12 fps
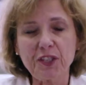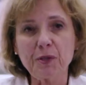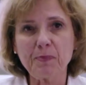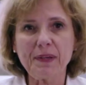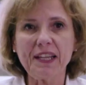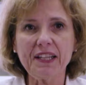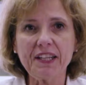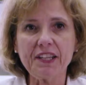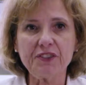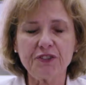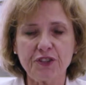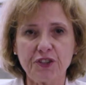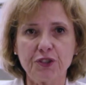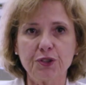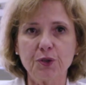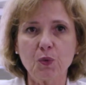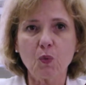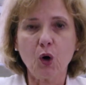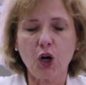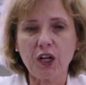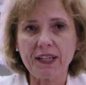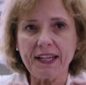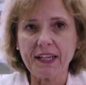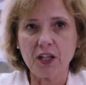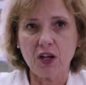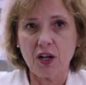committed to working